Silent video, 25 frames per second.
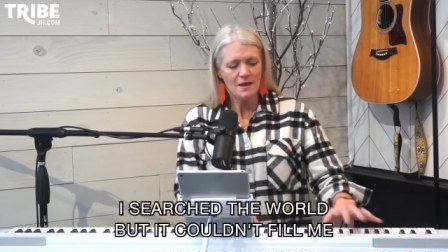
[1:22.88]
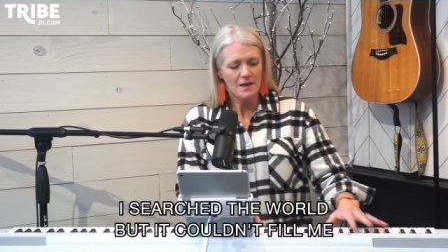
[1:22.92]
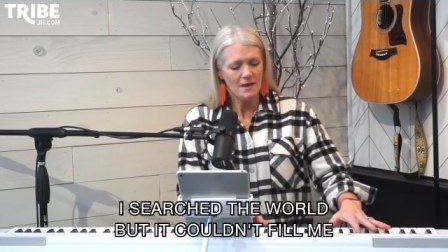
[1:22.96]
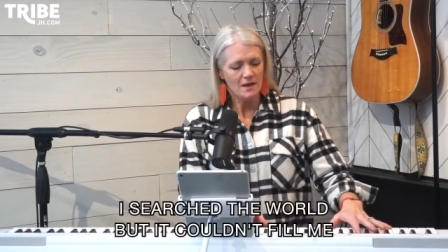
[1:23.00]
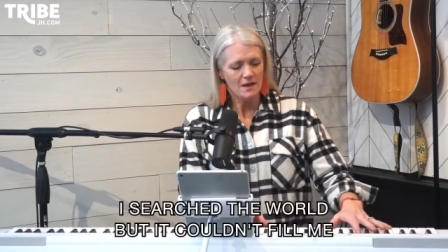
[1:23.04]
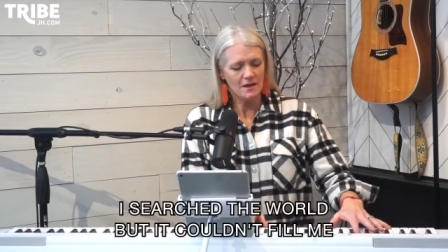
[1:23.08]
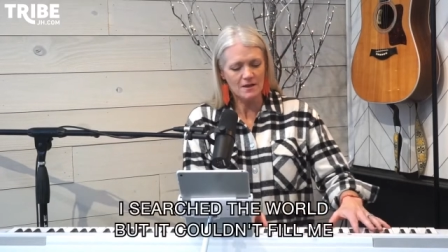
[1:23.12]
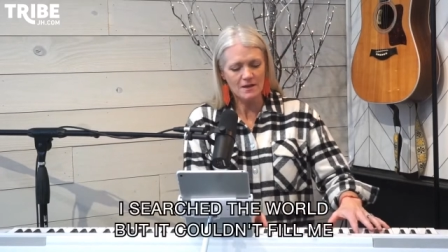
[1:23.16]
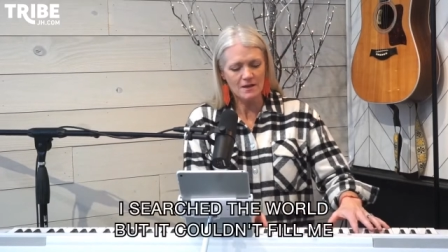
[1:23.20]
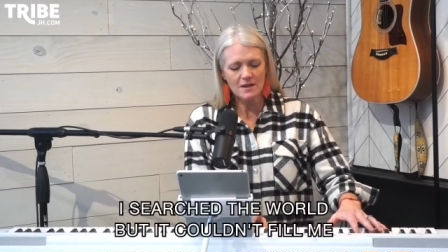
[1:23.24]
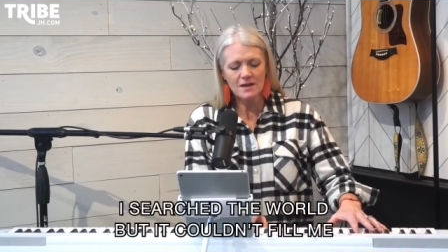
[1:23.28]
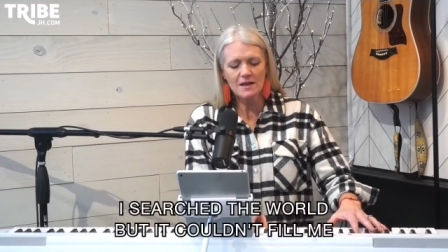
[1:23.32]

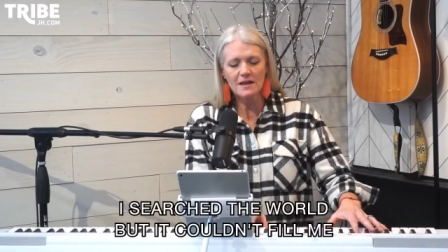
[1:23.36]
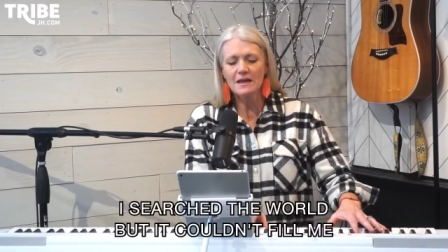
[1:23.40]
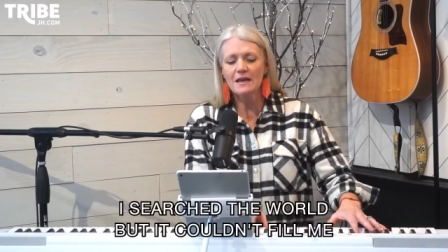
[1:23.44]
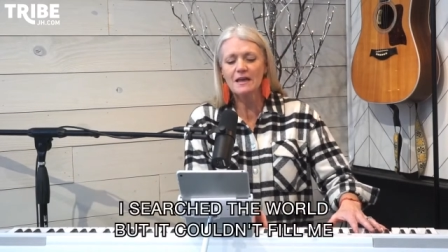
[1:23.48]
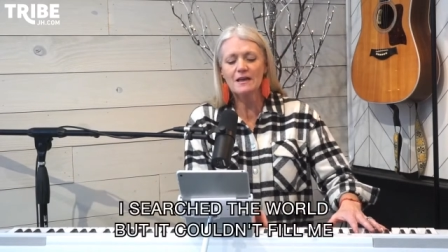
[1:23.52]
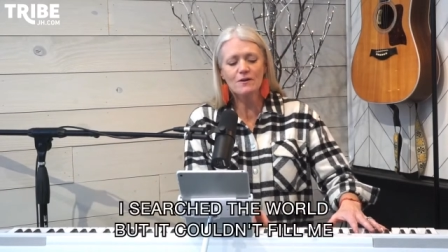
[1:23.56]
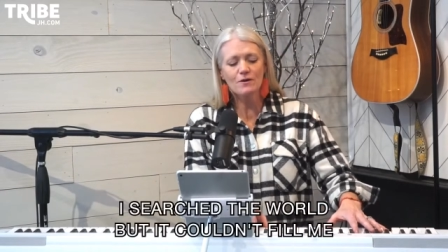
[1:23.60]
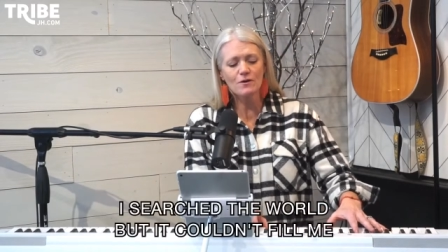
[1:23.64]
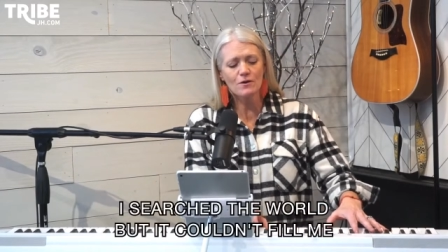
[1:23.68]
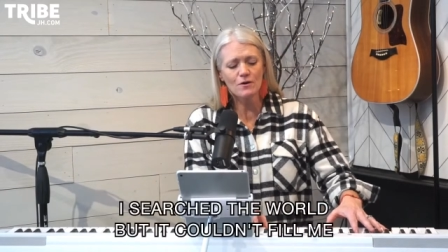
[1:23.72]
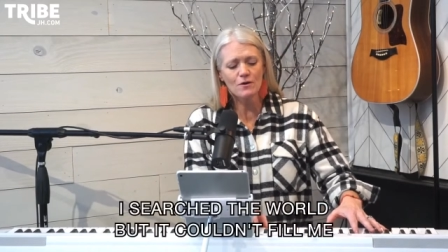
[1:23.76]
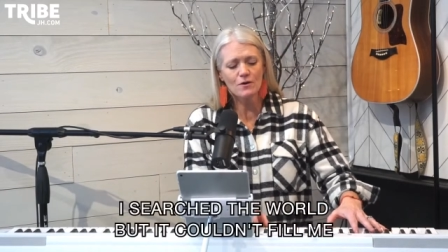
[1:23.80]
and
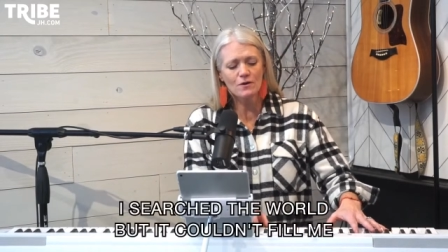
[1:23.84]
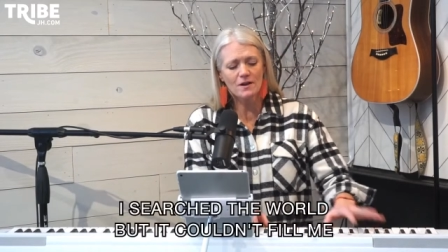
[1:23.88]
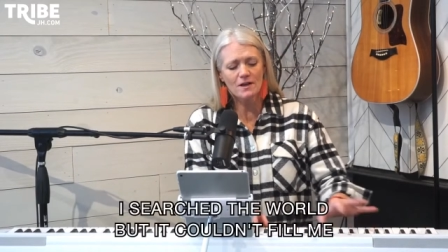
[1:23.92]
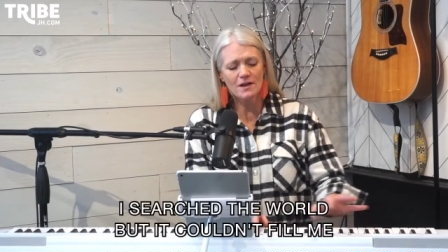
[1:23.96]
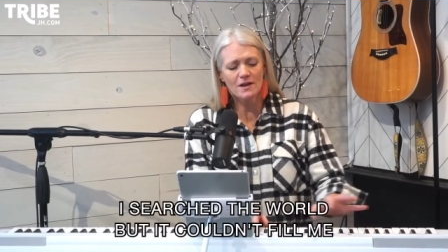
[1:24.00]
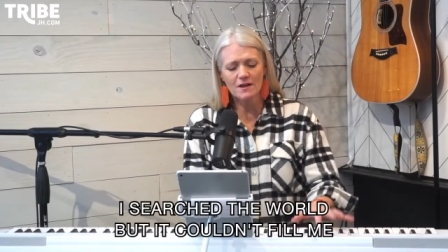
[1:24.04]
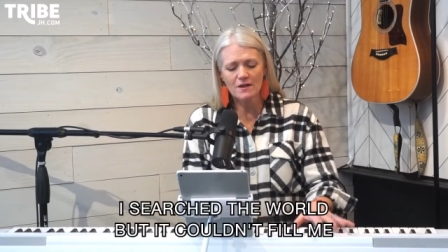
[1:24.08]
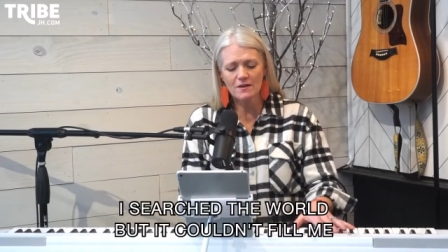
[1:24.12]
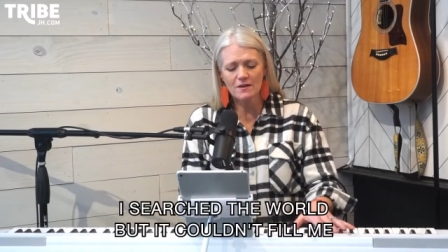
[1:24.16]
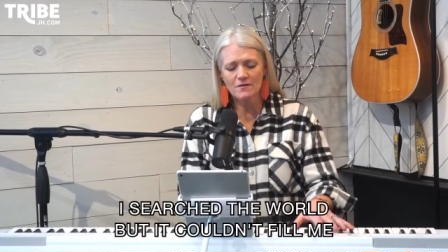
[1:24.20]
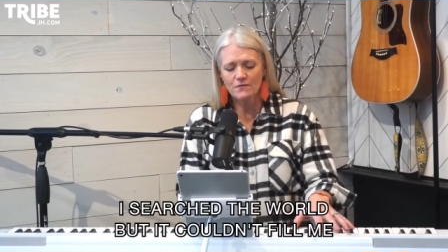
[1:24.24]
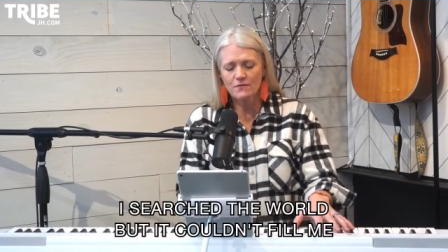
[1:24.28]
it
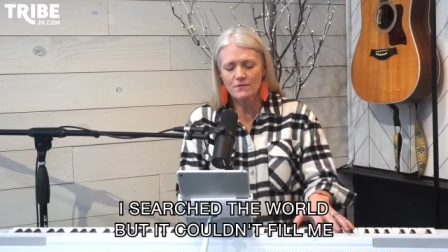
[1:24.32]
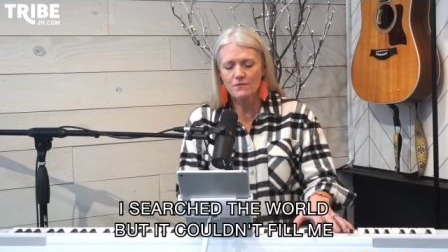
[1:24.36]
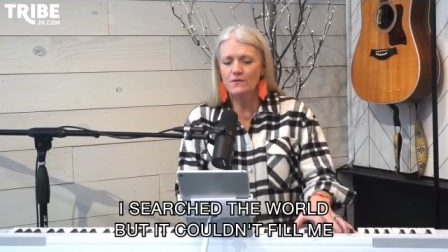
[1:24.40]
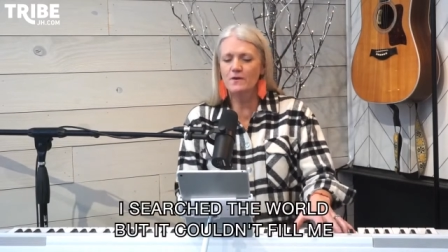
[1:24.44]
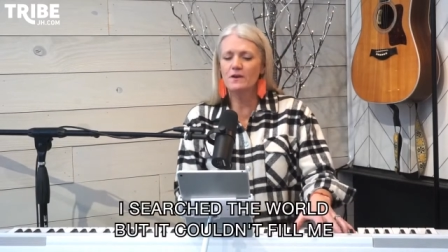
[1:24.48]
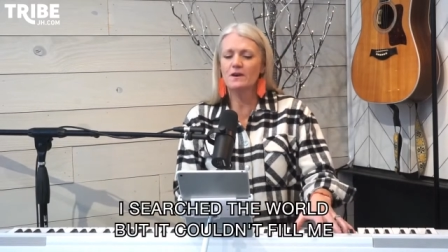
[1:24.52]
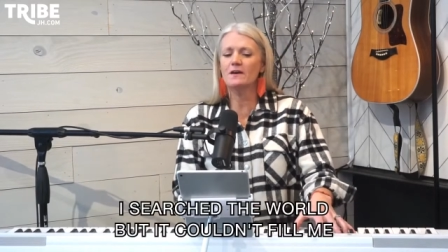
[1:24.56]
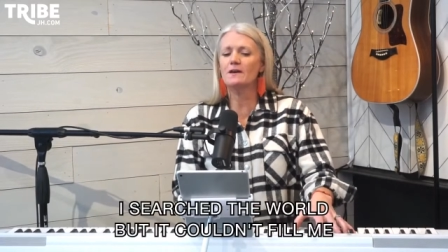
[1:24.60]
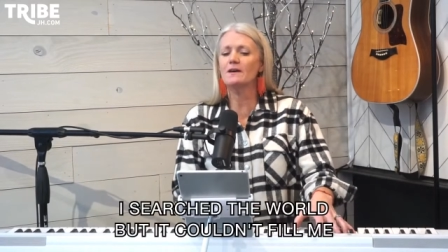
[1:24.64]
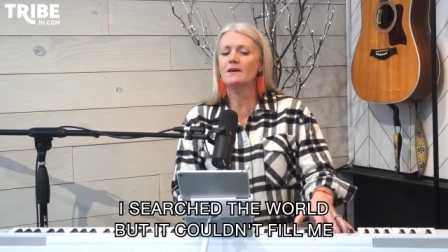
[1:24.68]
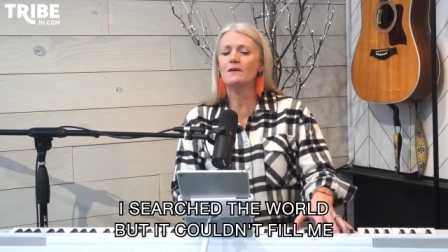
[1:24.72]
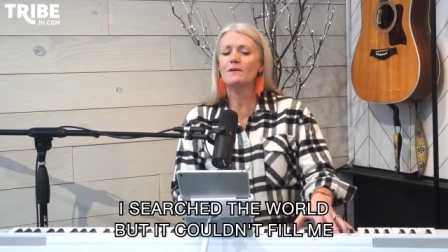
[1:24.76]
couldn't
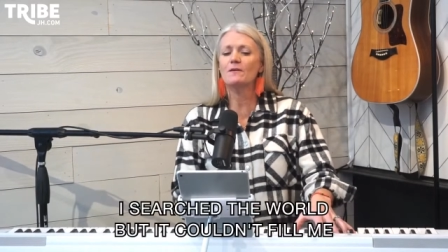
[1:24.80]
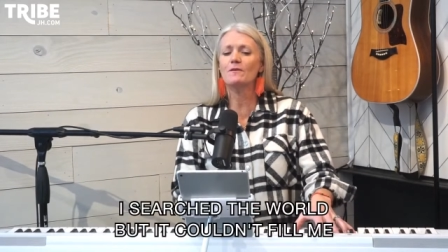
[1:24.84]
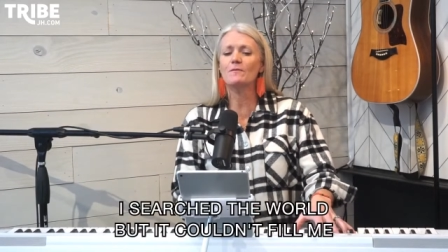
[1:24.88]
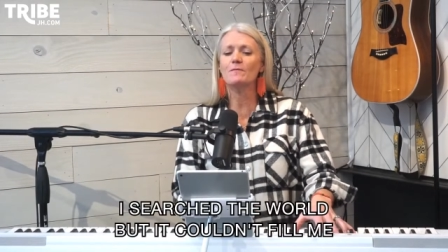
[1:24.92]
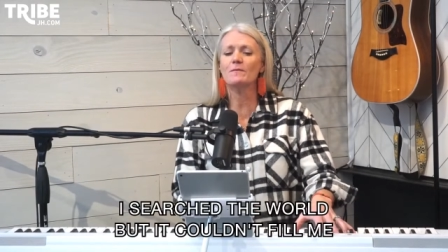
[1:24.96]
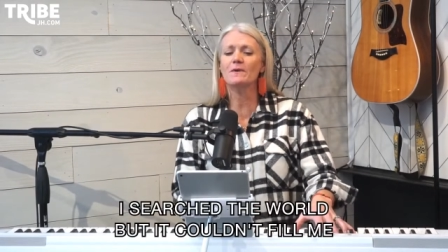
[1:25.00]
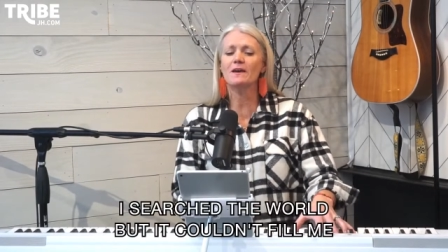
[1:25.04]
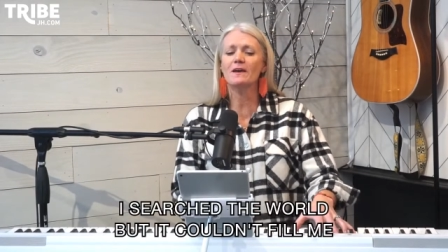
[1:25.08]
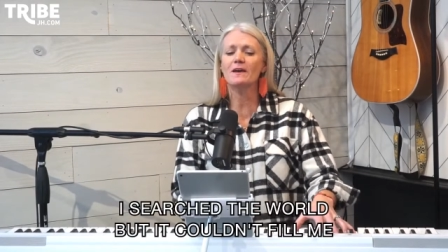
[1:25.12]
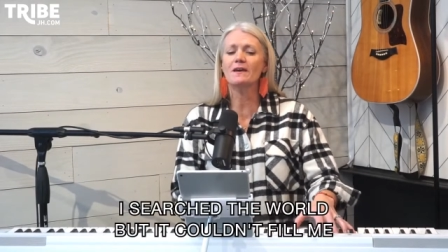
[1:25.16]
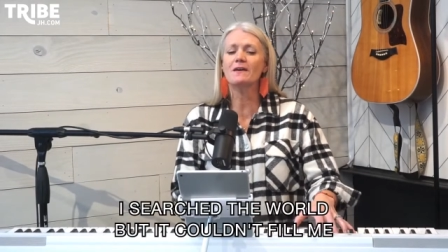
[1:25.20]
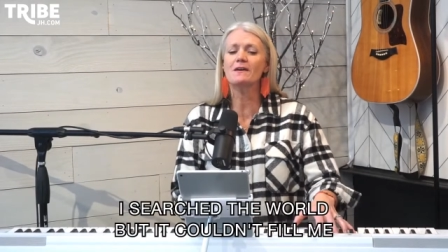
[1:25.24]
fill
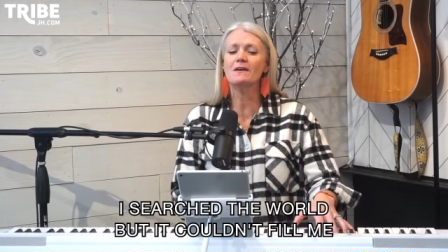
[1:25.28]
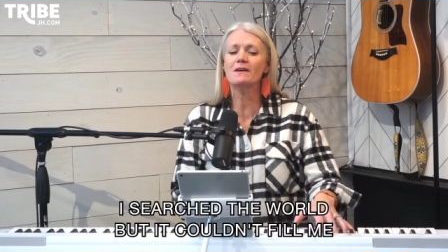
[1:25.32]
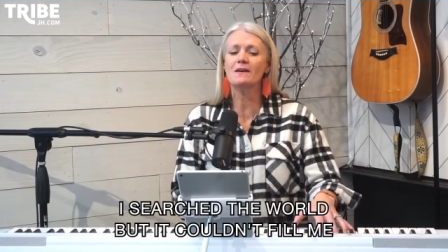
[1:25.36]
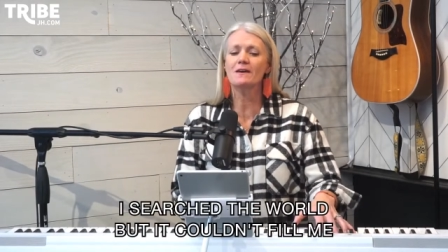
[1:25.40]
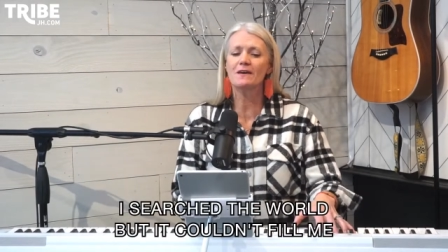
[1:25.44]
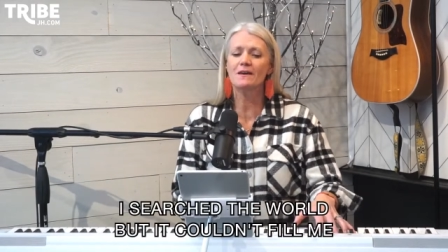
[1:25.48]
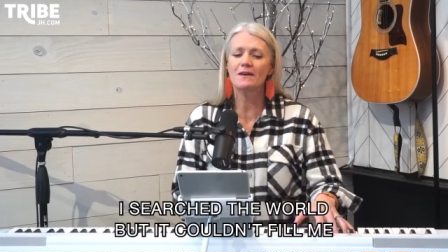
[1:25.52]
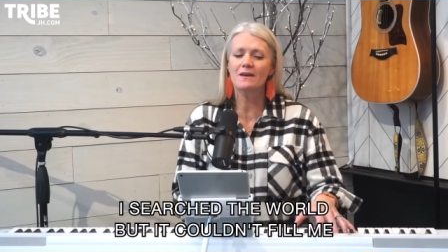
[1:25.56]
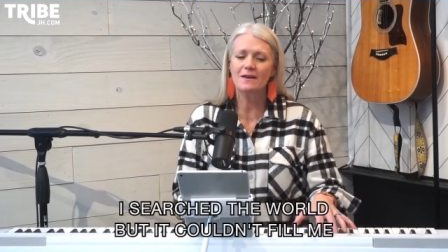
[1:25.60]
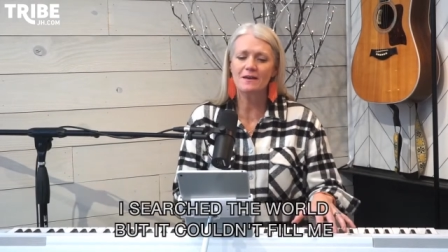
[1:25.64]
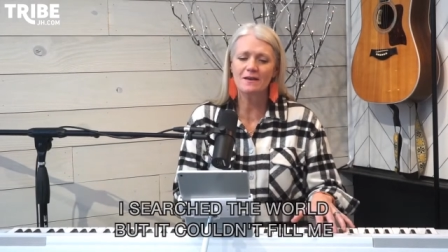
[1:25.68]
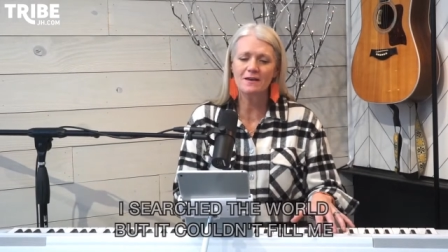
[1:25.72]

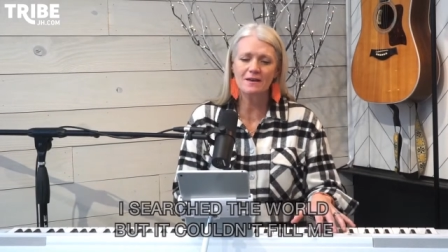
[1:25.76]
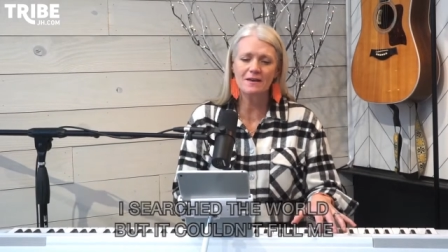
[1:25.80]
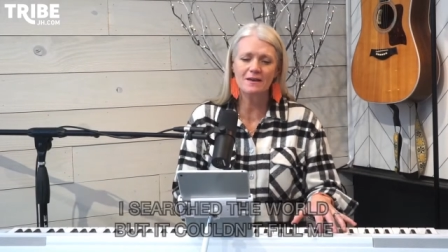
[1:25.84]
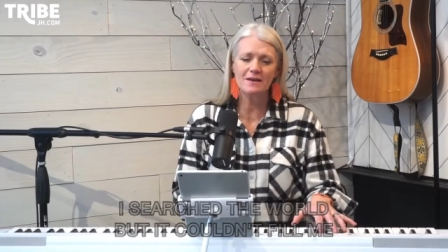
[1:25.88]
me.